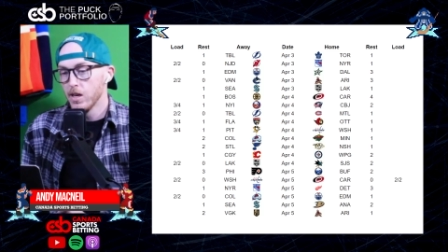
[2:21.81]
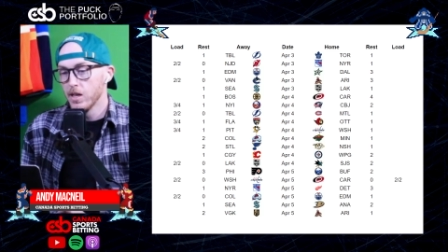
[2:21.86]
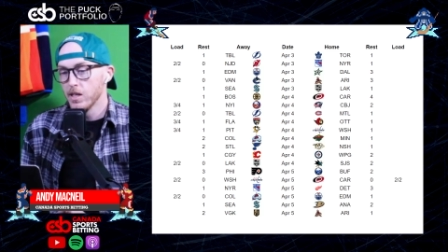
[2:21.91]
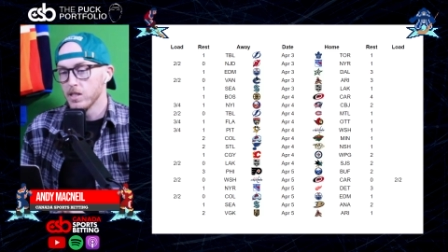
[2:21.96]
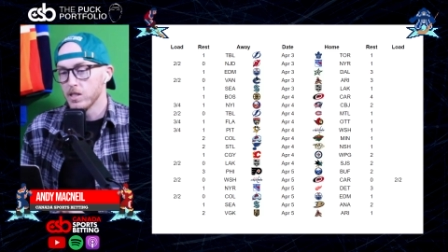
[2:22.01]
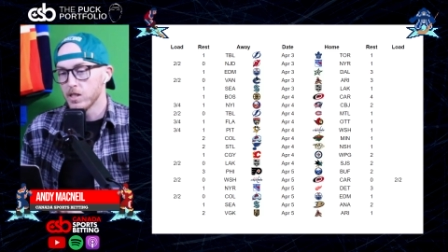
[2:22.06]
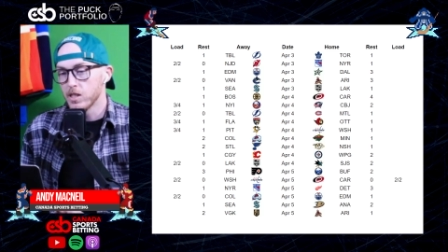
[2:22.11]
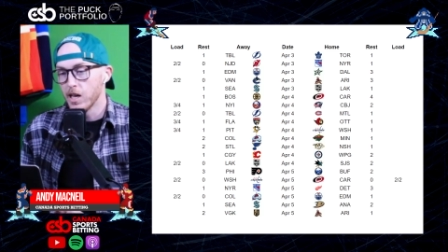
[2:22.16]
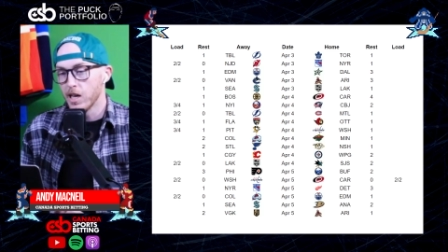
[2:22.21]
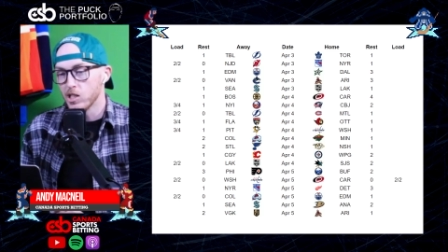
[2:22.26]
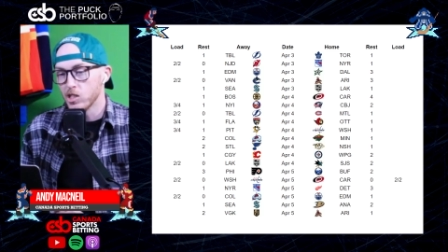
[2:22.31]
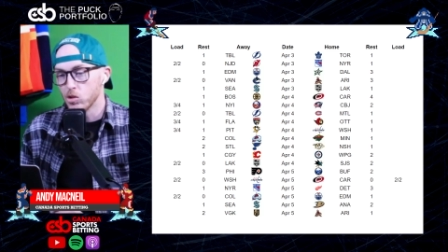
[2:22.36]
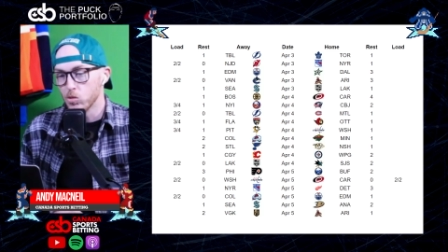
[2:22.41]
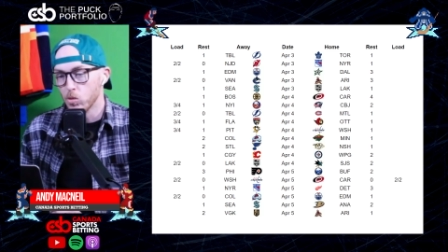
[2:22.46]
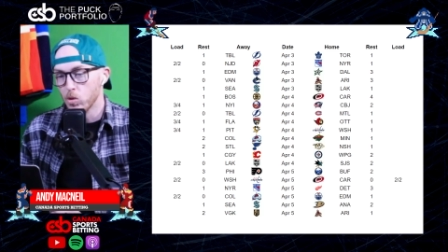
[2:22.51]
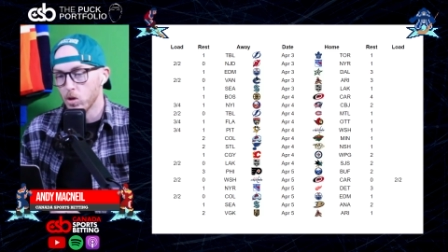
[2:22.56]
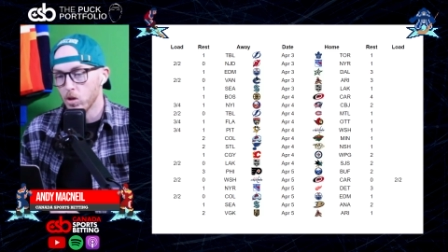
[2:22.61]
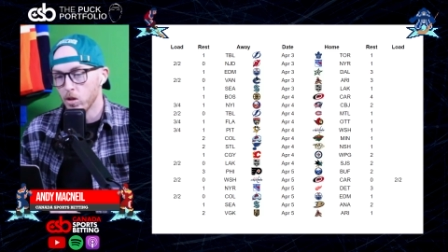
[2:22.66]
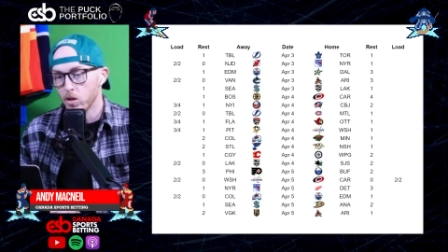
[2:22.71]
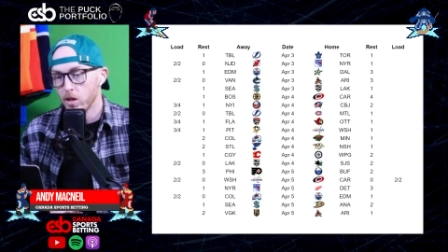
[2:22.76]

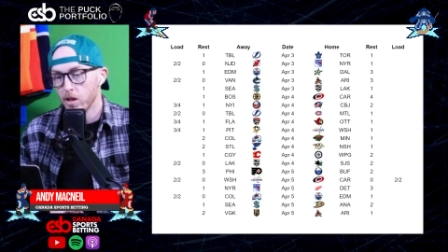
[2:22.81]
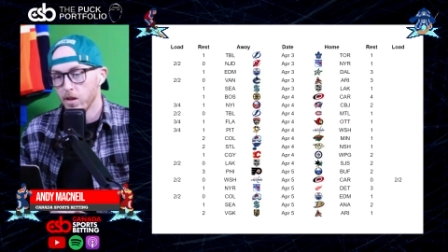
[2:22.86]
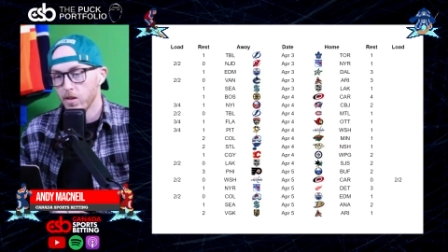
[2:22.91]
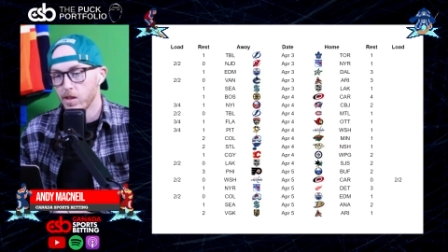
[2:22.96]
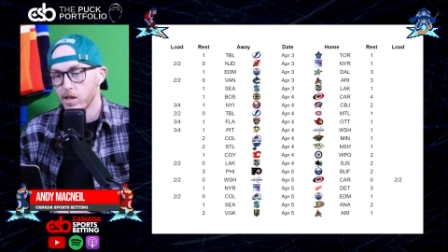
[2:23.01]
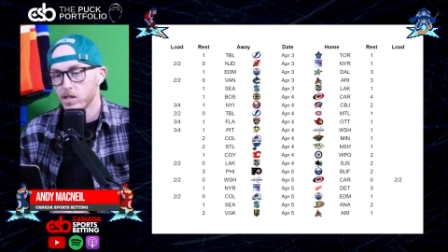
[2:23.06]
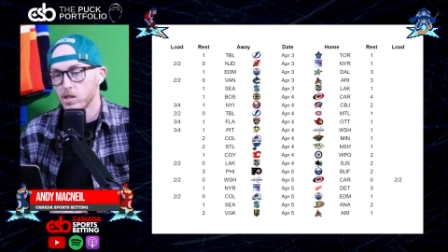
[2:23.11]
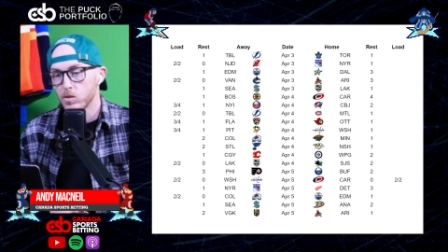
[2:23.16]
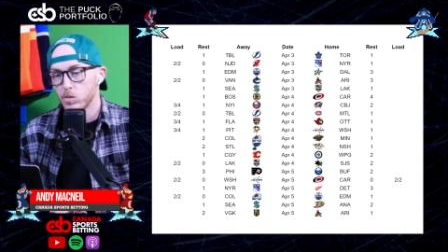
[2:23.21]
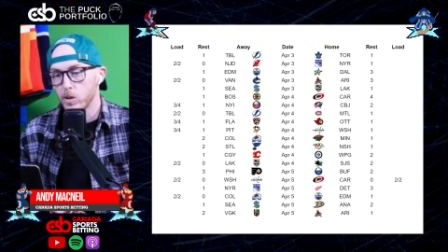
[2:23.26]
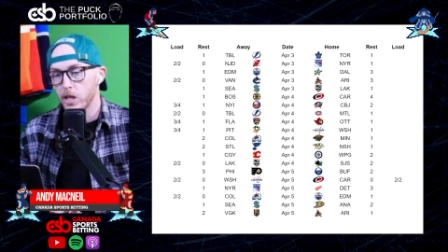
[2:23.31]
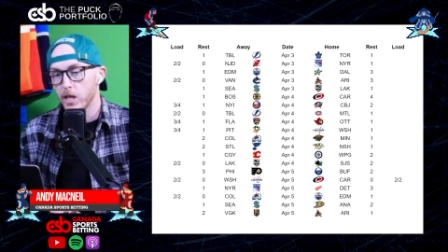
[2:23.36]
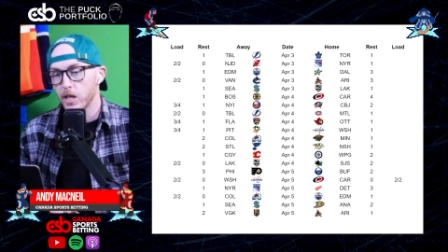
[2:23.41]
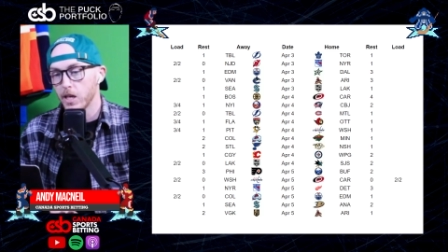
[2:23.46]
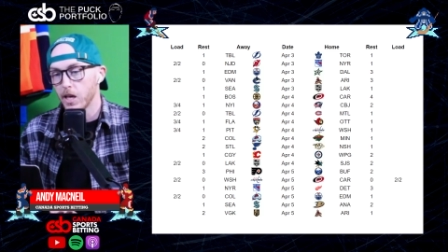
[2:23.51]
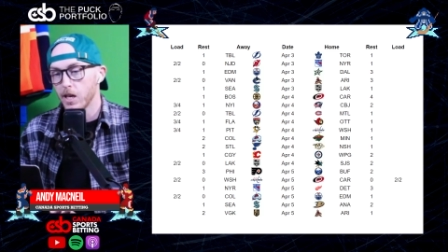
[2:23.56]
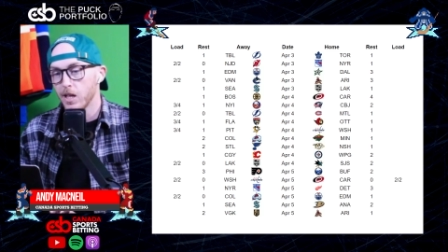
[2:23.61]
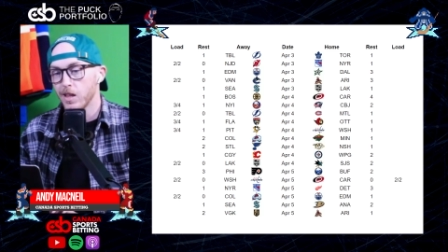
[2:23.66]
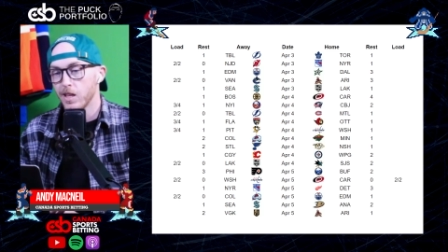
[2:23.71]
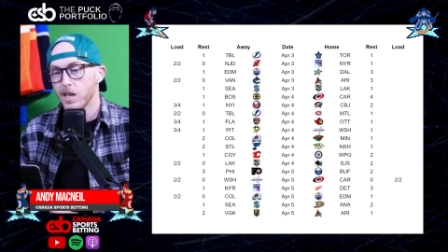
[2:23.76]
schedule this week
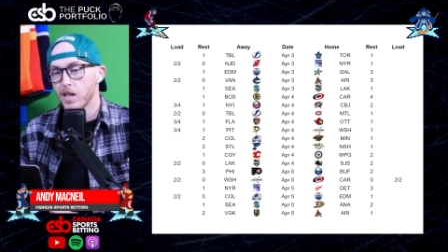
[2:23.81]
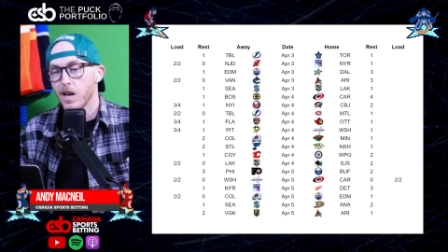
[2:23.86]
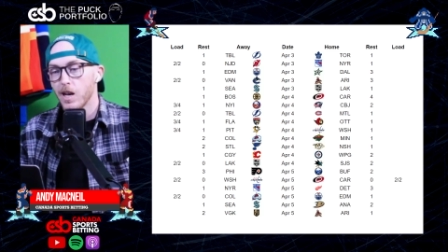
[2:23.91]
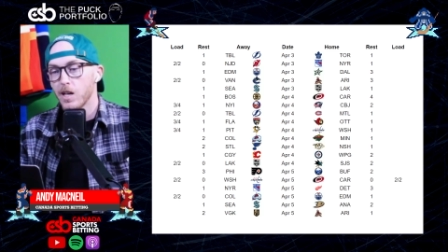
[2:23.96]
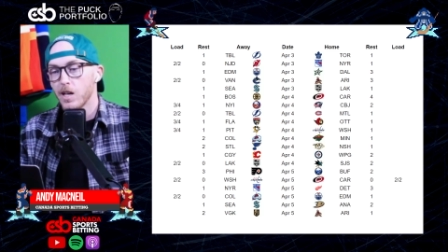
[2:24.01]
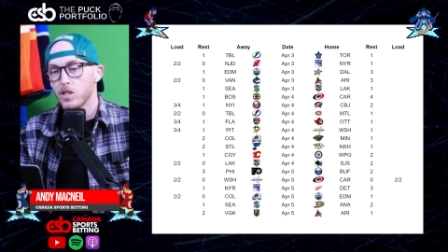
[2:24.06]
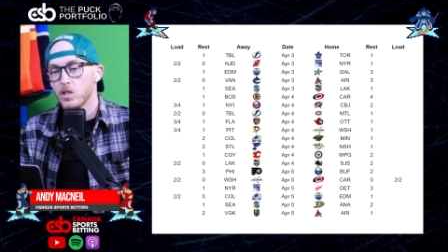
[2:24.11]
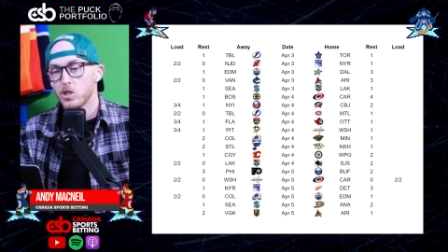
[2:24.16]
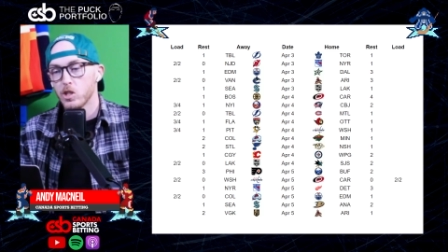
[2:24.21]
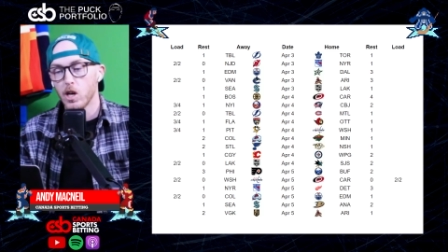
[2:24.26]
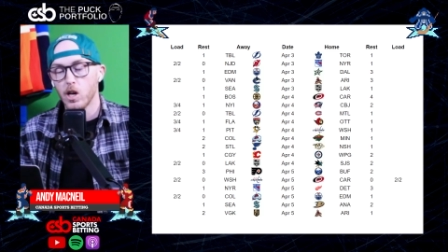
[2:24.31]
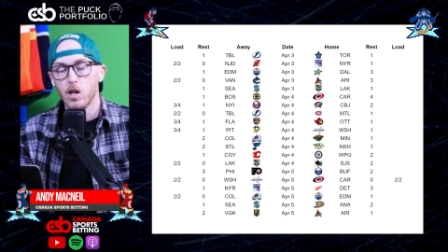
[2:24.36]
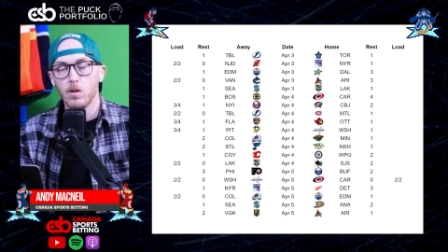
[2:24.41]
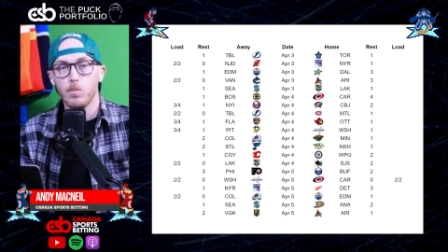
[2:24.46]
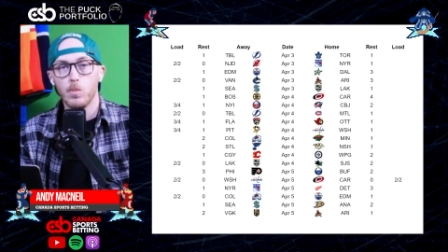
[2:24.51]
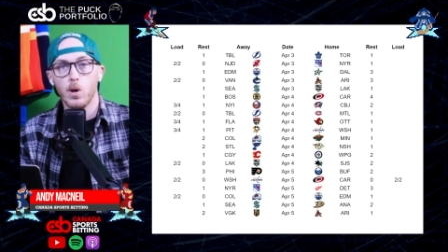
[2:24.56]
in the NHL.